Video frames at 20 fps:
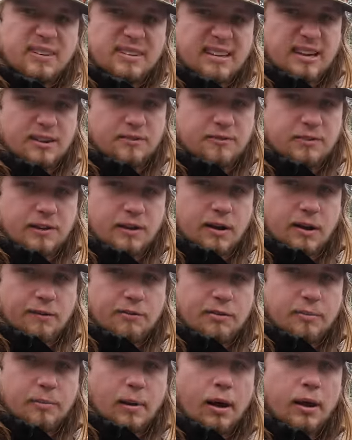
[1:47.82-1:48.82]
to 10 feet
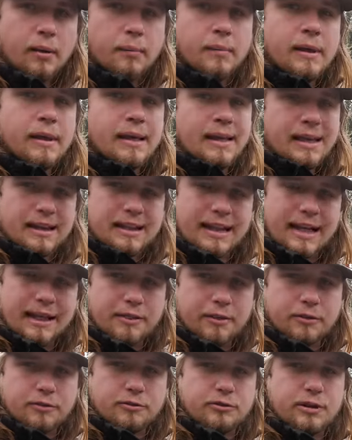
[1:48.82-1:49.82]
off the bottom and allow
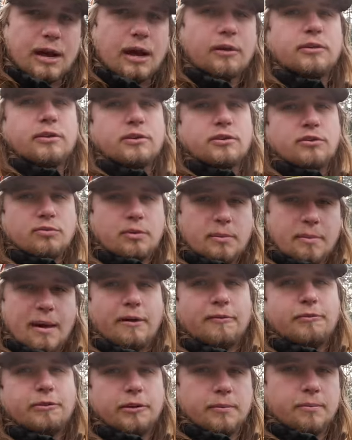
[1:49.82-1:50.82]
those trout to swim
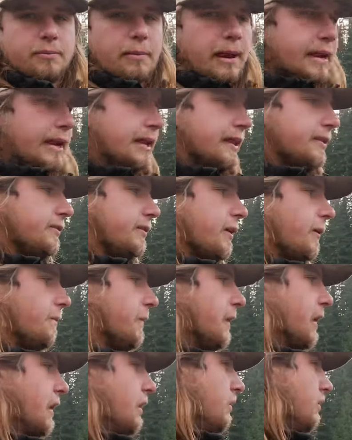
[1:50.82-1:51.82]
after it and bite it. So what
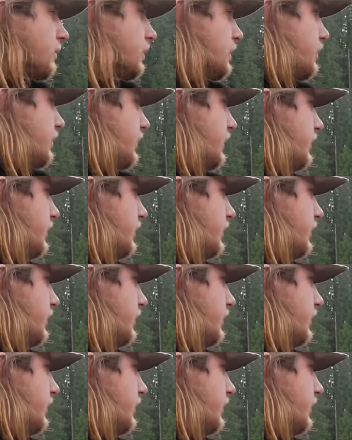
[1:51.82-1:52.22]
we're gonna do